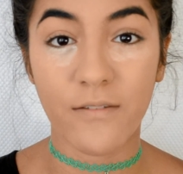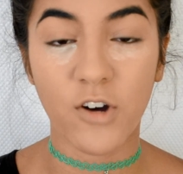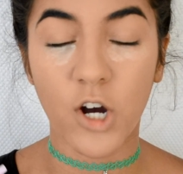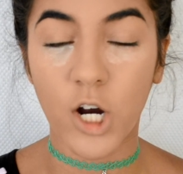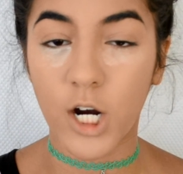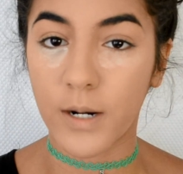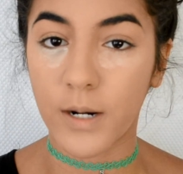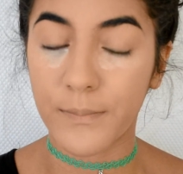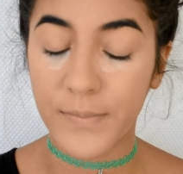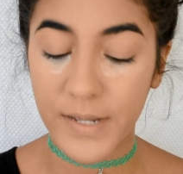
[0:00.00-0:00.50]

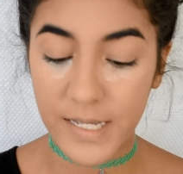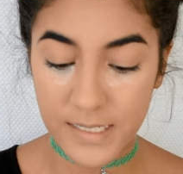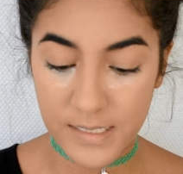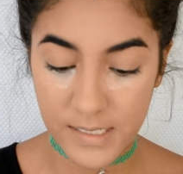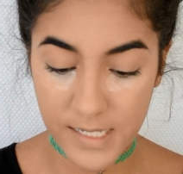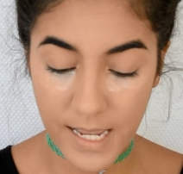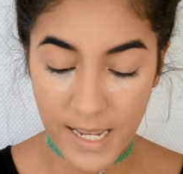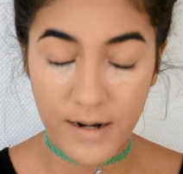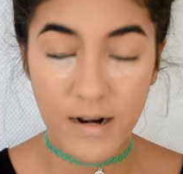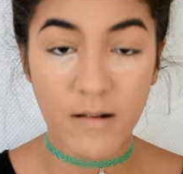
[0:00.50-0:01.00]
Our base
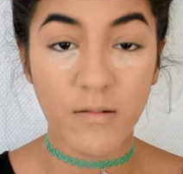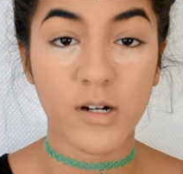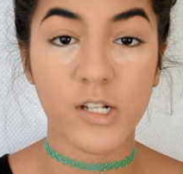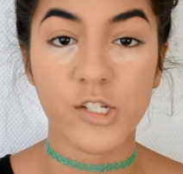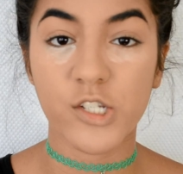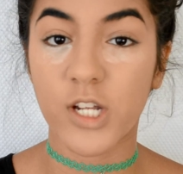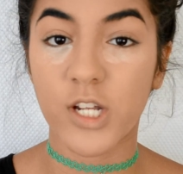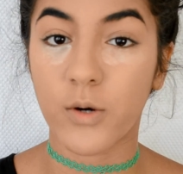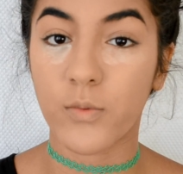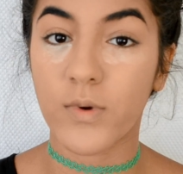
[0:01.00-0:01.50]
down. I'm going to
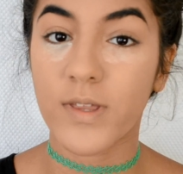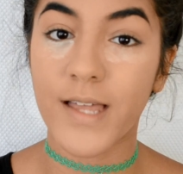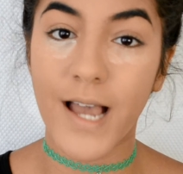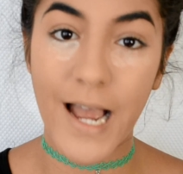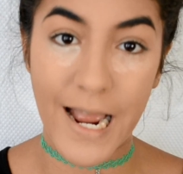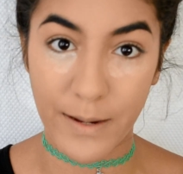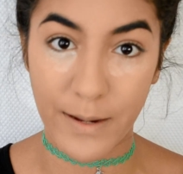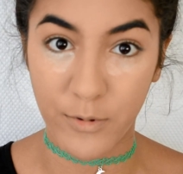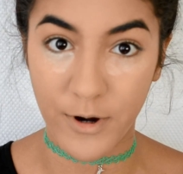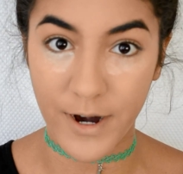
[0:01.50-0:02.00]
start with
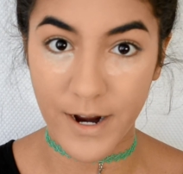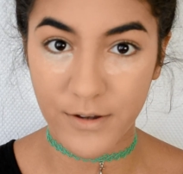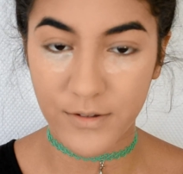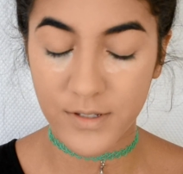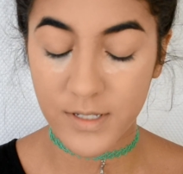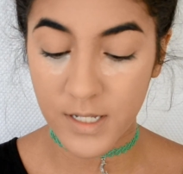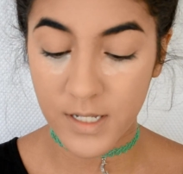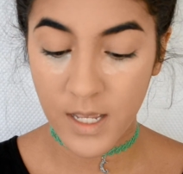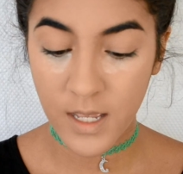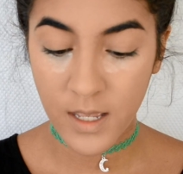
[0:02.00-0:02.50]

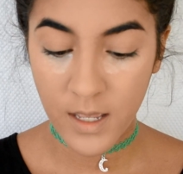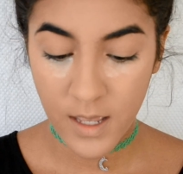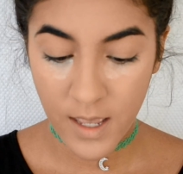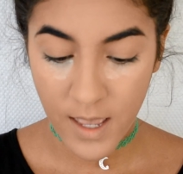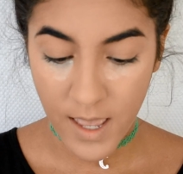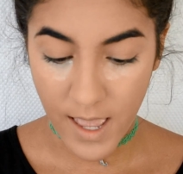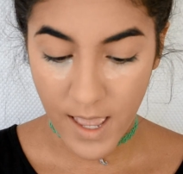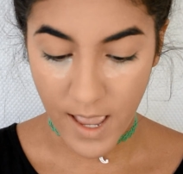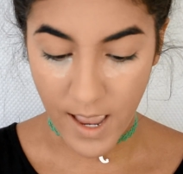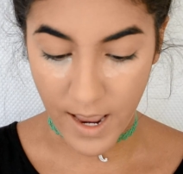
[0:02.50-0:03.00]
eyebrows,
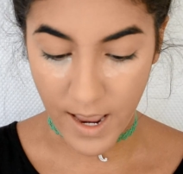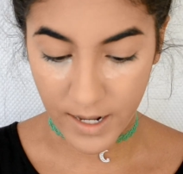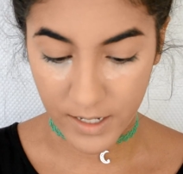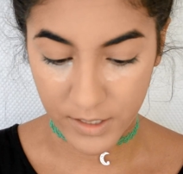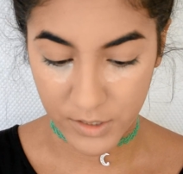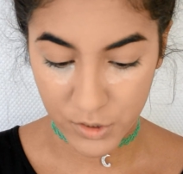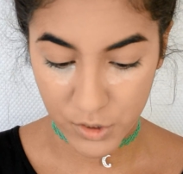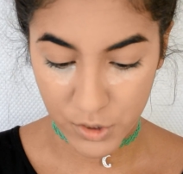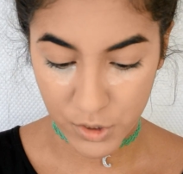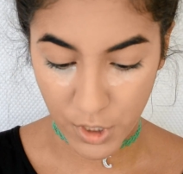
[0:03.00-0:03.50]

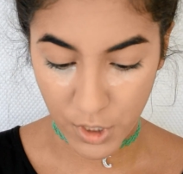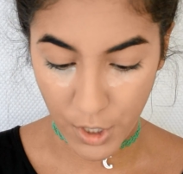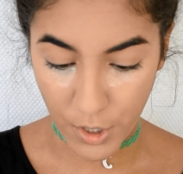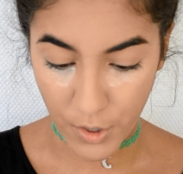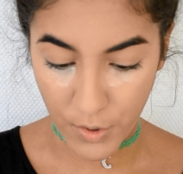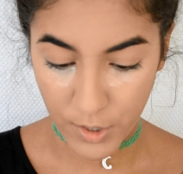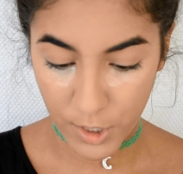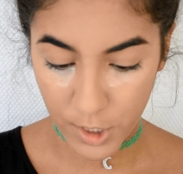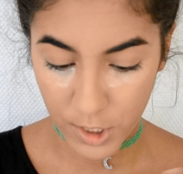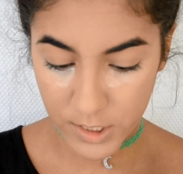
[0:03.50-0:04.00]
and
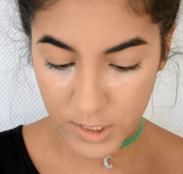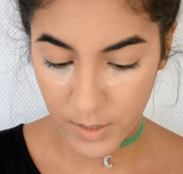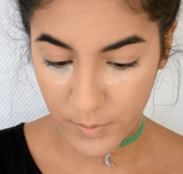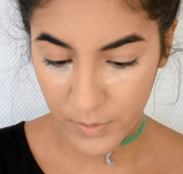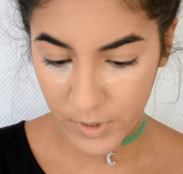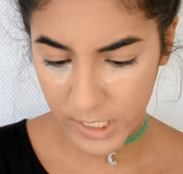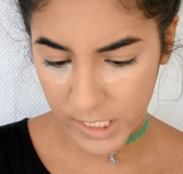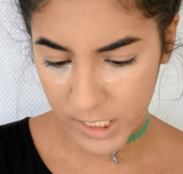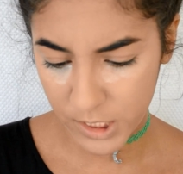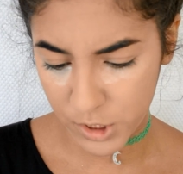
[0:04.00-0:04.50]
so hers are
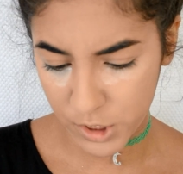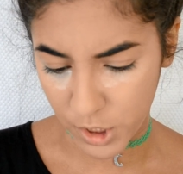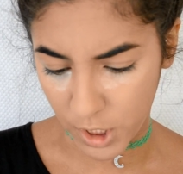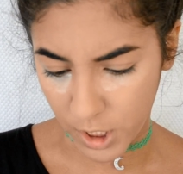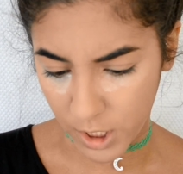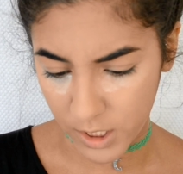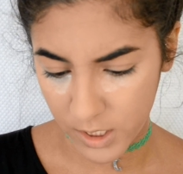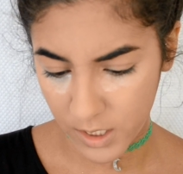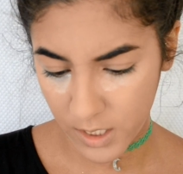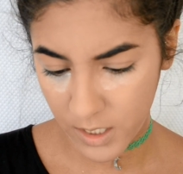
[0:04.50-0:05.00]
pretty
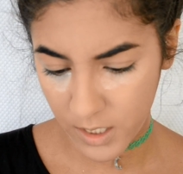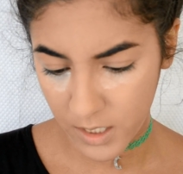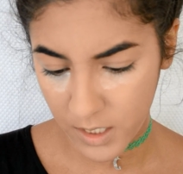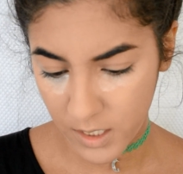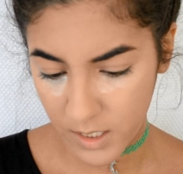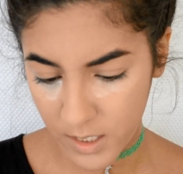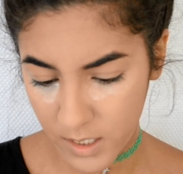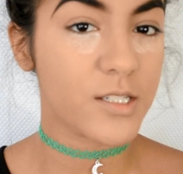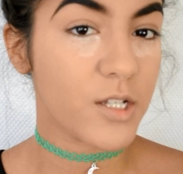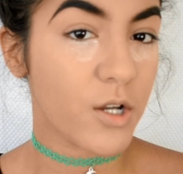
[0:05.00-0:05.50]
dark,
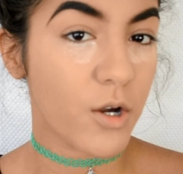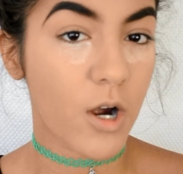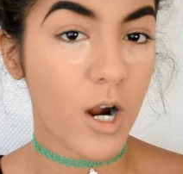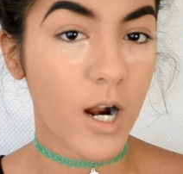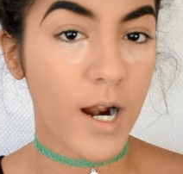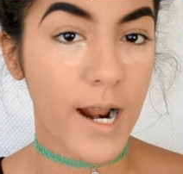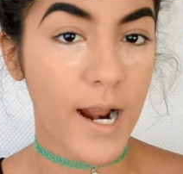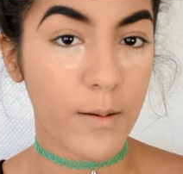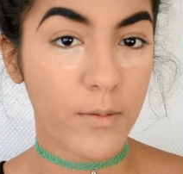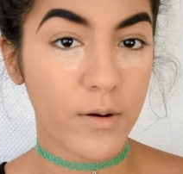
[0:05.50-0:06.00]
so
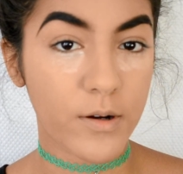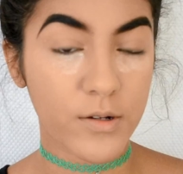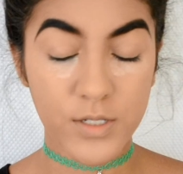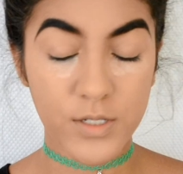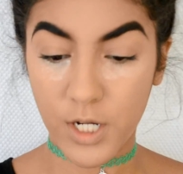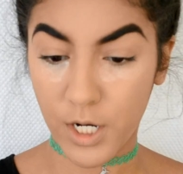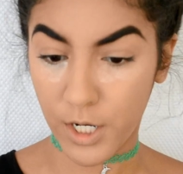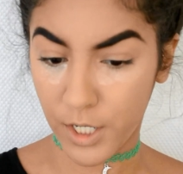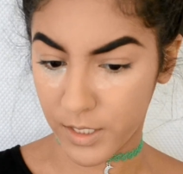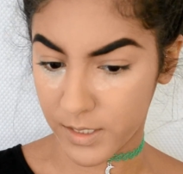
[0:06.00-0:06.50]
our eyebrows
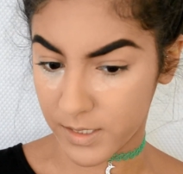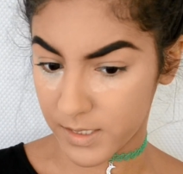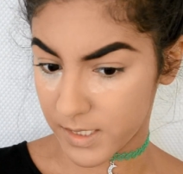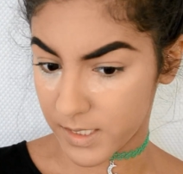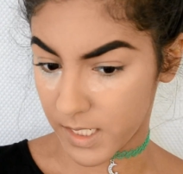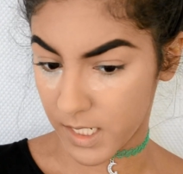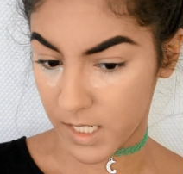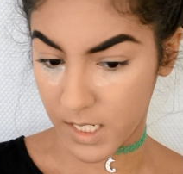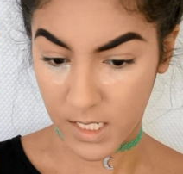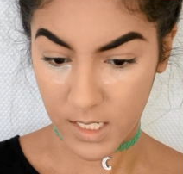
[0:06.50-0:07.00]
are
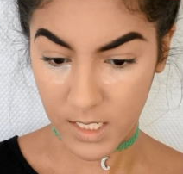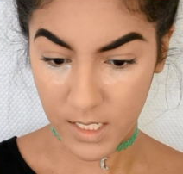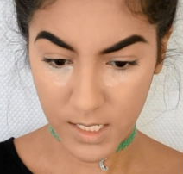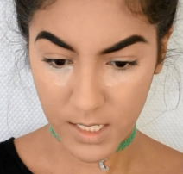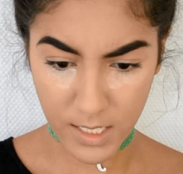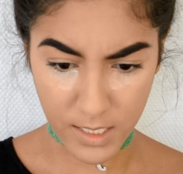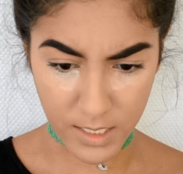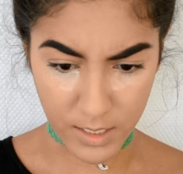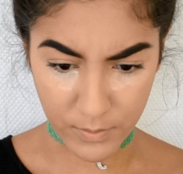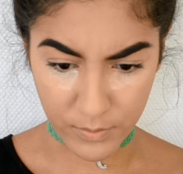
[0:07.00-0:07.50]
done
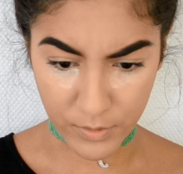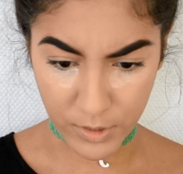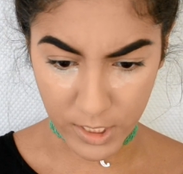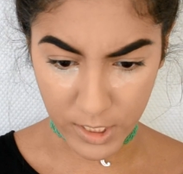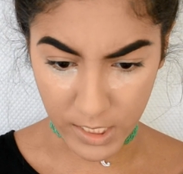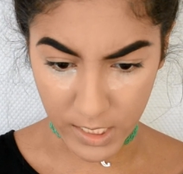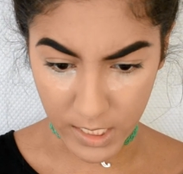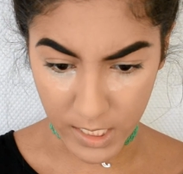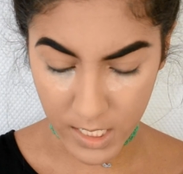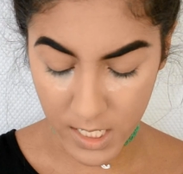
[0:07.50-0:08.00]
and they're
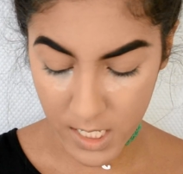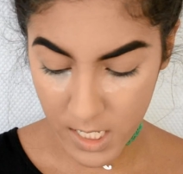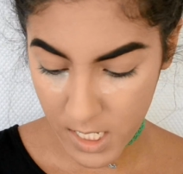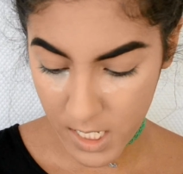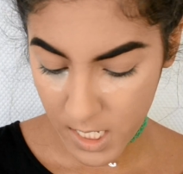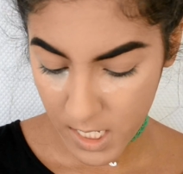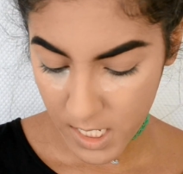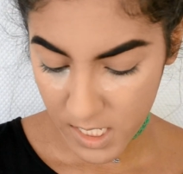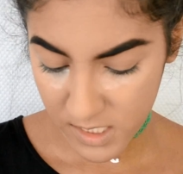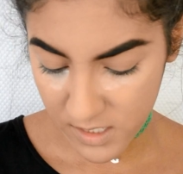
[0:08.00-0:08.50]
pretty
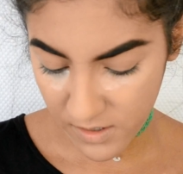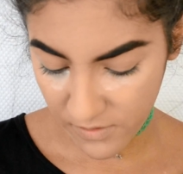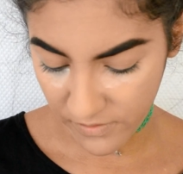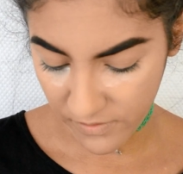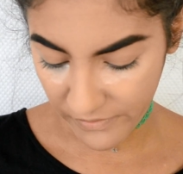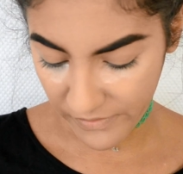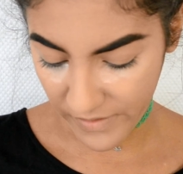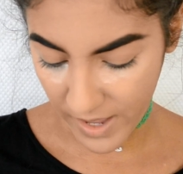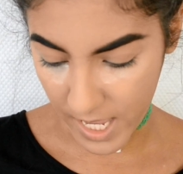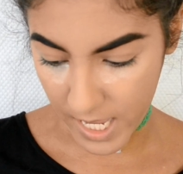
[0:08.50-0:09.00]

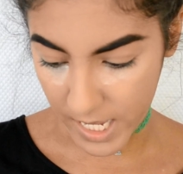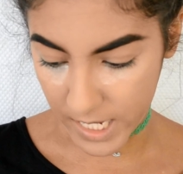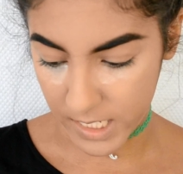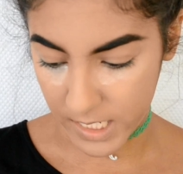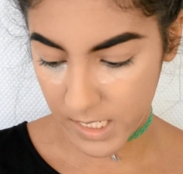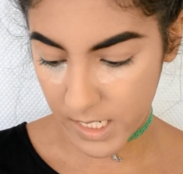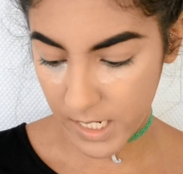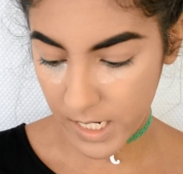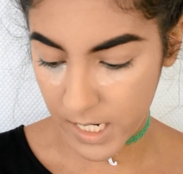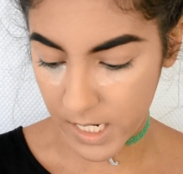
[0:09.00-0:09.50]

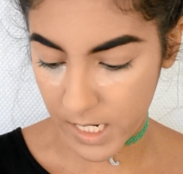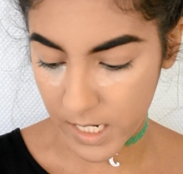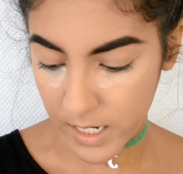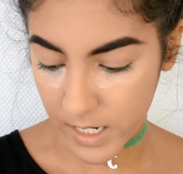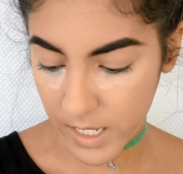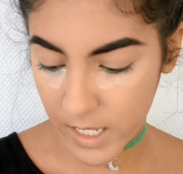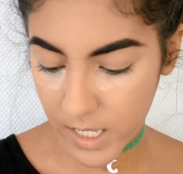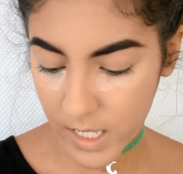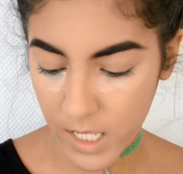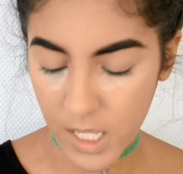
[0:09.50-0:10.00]
defined and
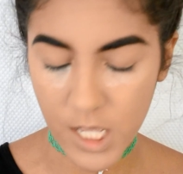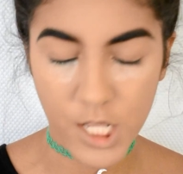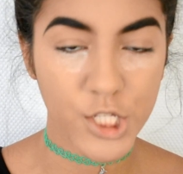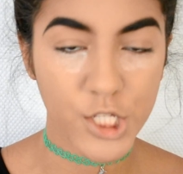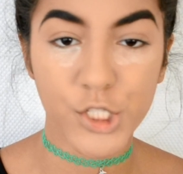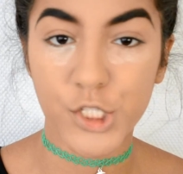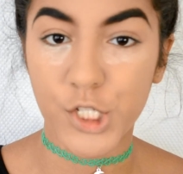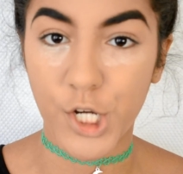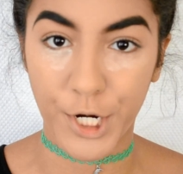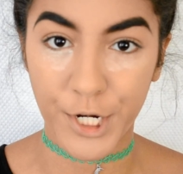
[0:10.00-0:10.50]

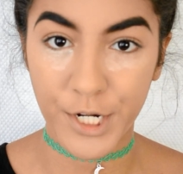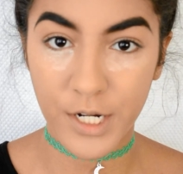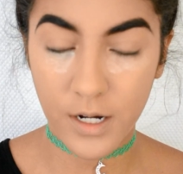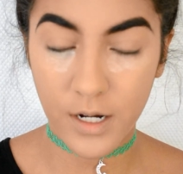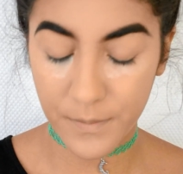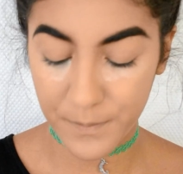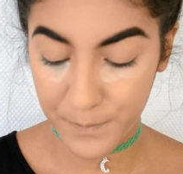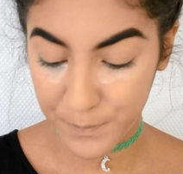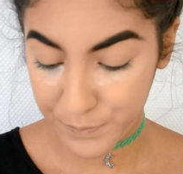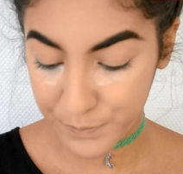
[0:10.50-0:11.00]
dark.